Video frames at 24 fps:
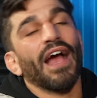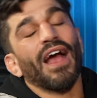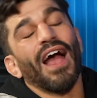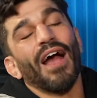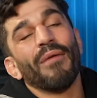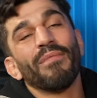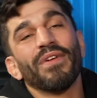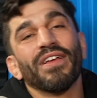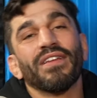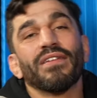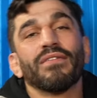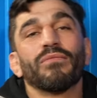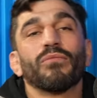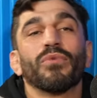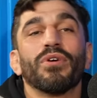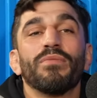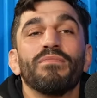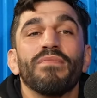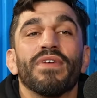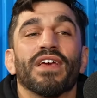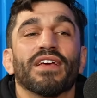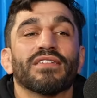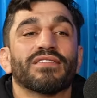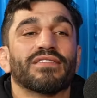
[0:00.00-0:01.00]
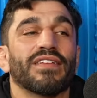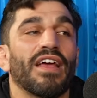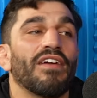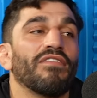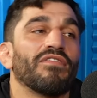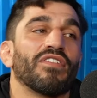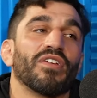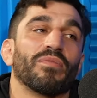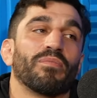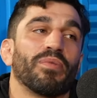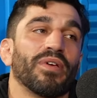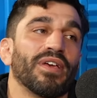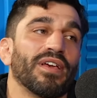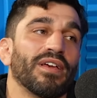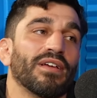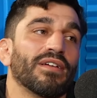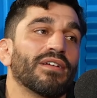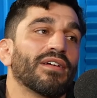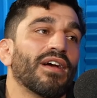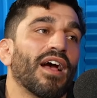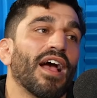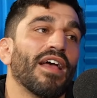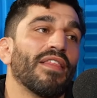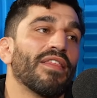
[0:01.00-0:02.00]
I mean, we missed MVP.
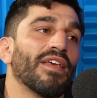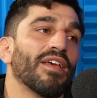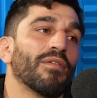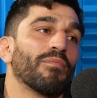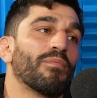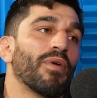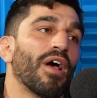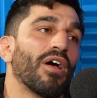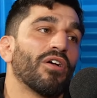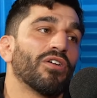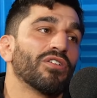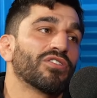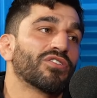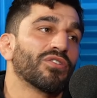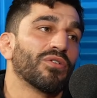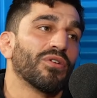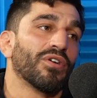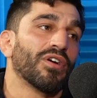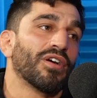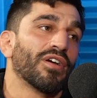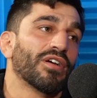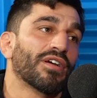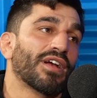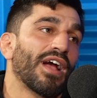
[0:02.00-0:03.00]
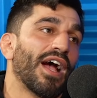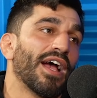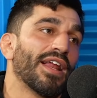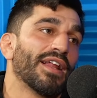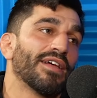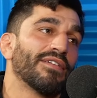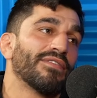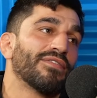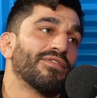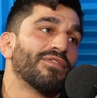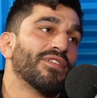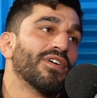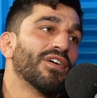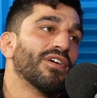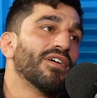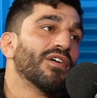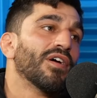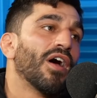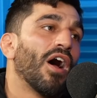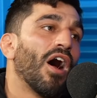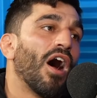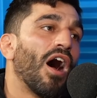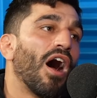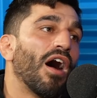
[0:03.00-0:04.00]
I think Bellator kind of
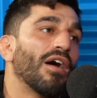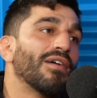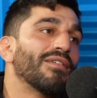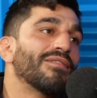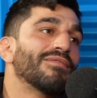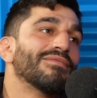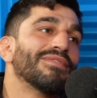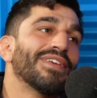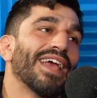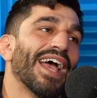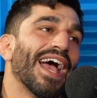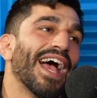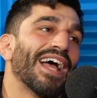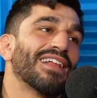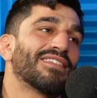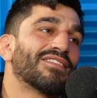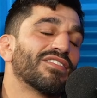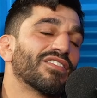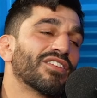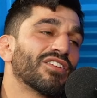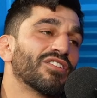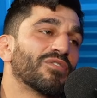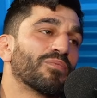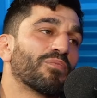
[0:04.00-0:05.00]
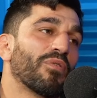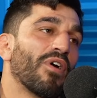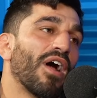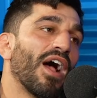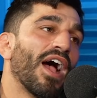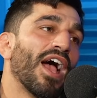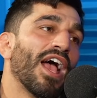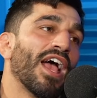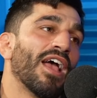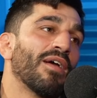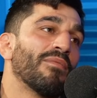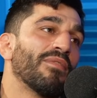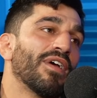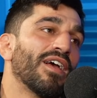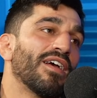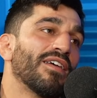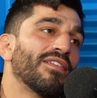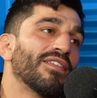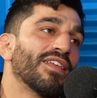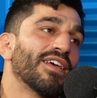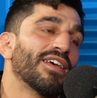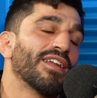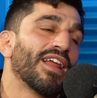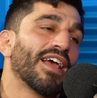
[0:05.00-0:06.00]
took his took Yeah, his took his prime.
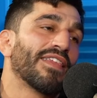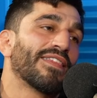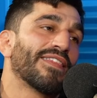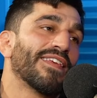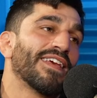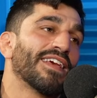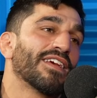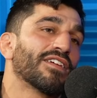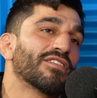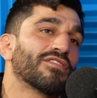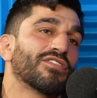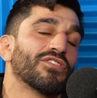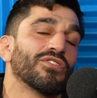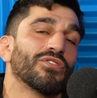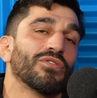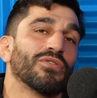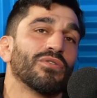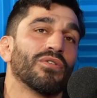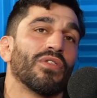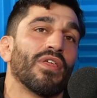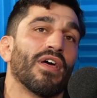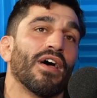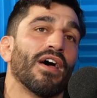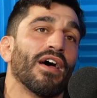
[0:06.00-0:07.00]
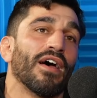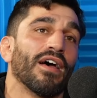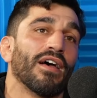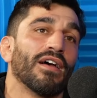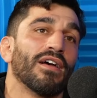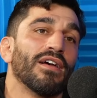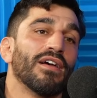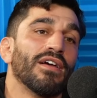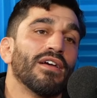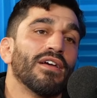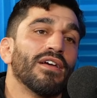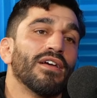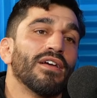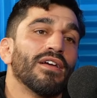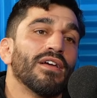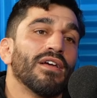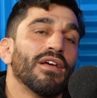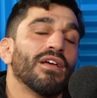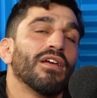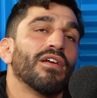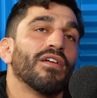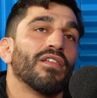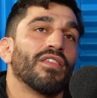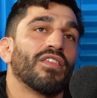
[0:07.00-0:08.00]
And then I think too the
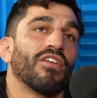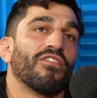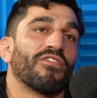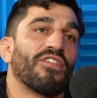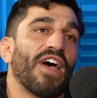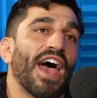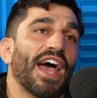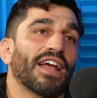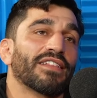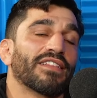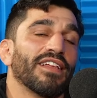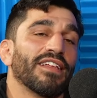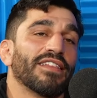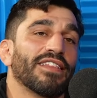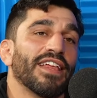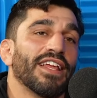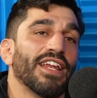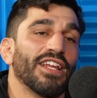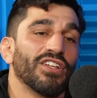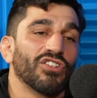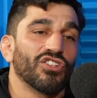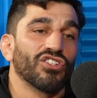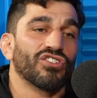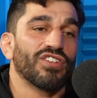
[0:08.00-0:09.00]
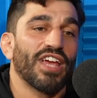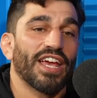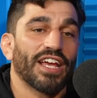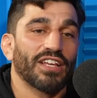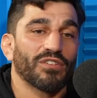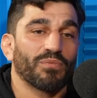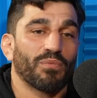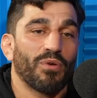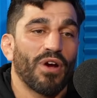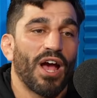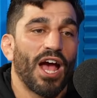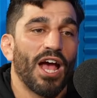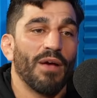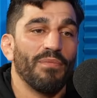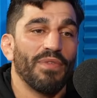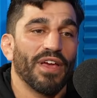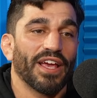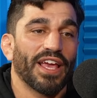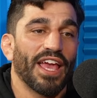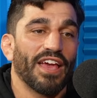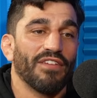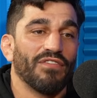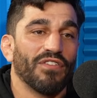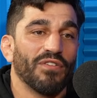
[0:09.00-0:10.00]
the fact that they didn't just take his prime, they
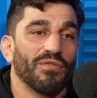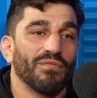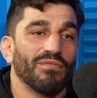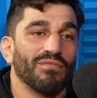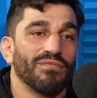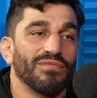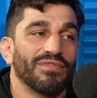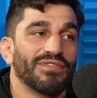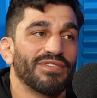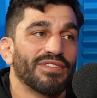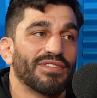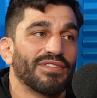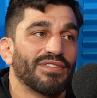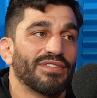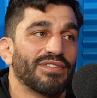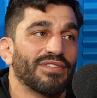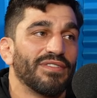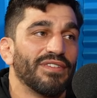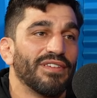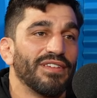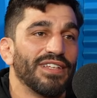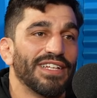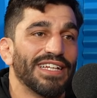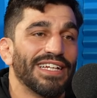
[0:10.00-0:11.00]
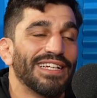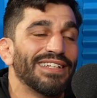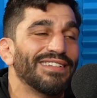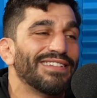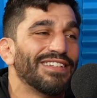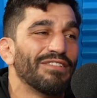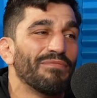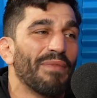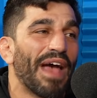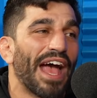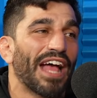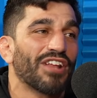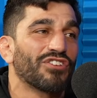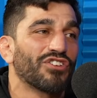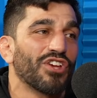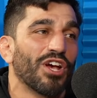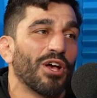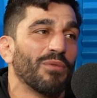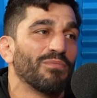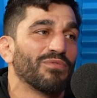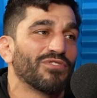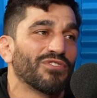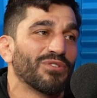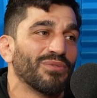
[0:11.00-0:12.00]
gave him easy
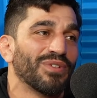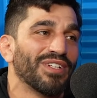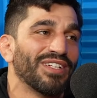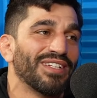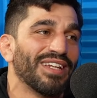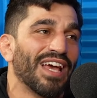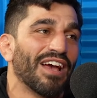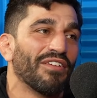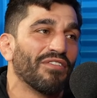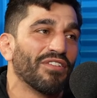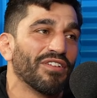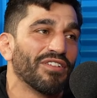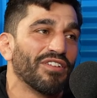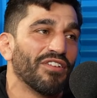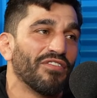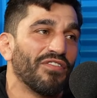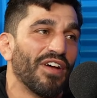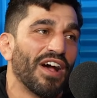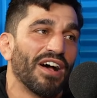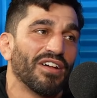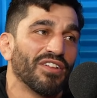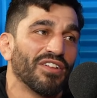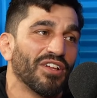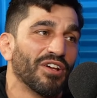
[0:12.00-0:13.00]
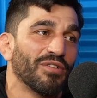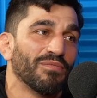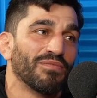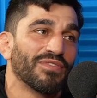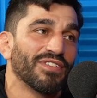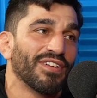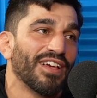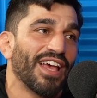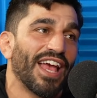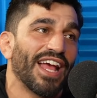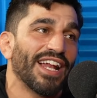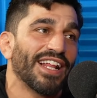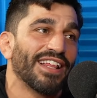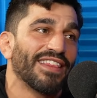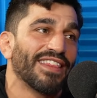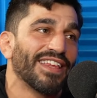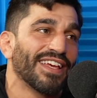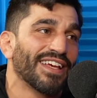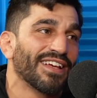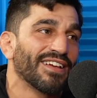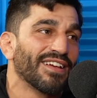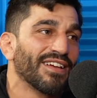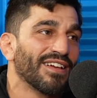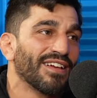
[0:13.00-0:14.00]
matchups, so yeah. he never developed and anything. Never had